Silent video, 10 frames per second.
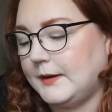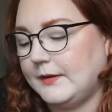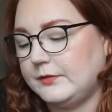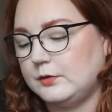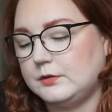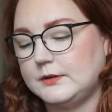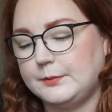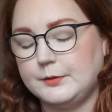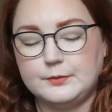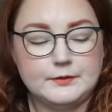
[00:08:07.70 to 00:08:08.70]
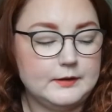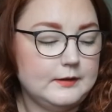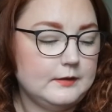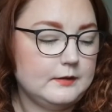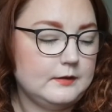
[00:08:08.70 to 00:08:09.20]
have the Ulta
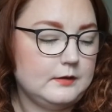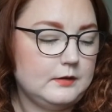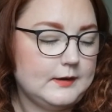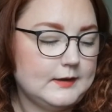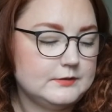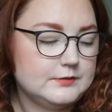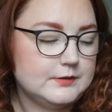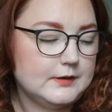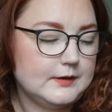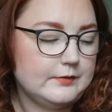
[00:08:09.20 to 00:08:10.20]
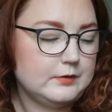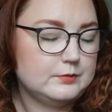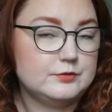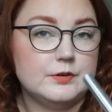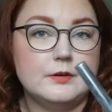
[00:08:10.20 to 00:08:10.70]
Beauty Lash
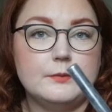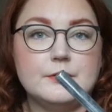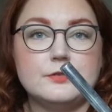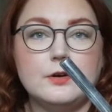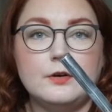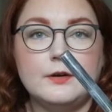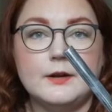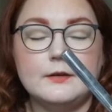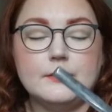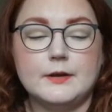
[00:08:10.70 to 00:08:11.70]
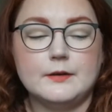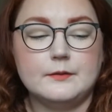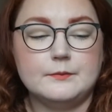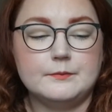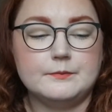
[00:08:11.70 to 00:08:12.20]
Evolution Mascara.
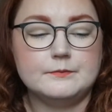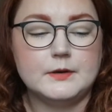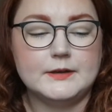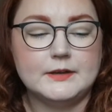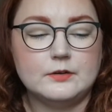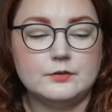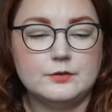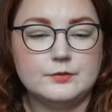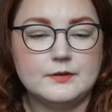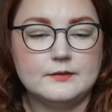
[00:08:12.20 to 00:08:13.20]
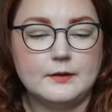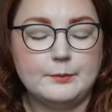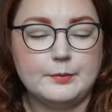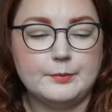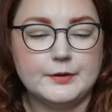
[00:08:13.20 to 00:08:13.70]
I did not use this
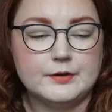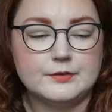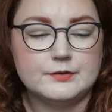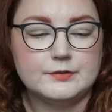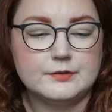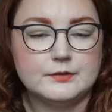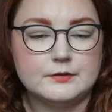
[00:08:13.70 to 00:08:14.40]
up because